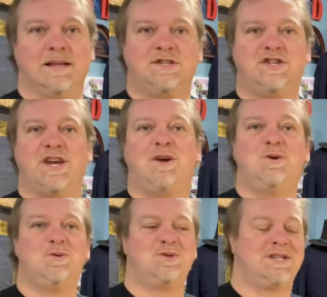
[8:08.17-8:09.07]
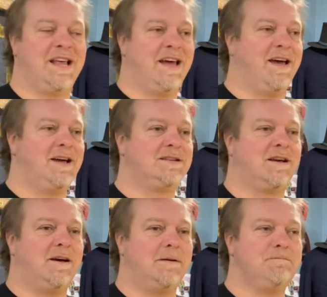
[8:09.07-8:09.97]
It shows
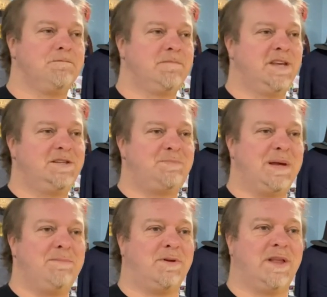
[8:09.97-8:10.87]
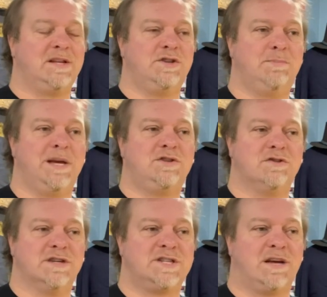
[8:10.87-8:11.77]
that these people that you
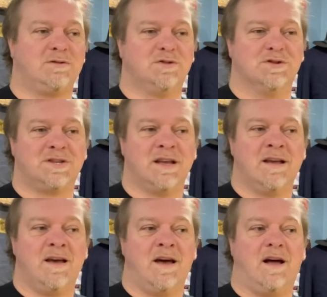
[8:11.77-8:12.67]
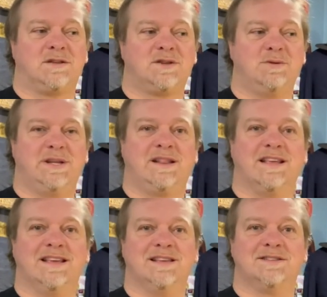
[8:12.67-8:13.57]
picture as soldiers also did
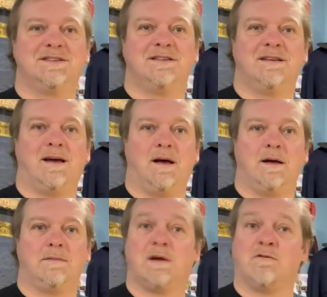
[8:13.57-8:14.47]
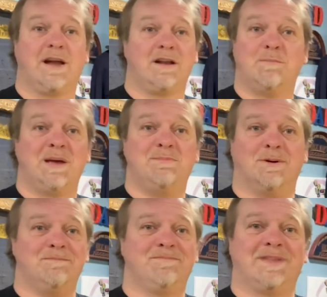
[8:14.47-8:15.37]
things, they were regular
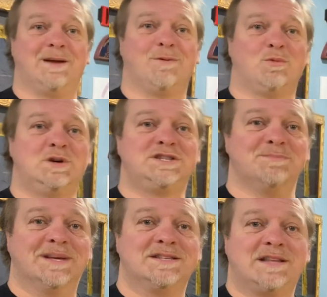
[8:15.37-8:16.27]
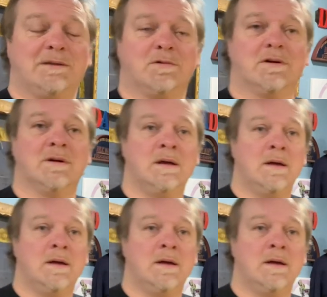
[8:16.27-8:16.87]
people. They were woodsmiths, they were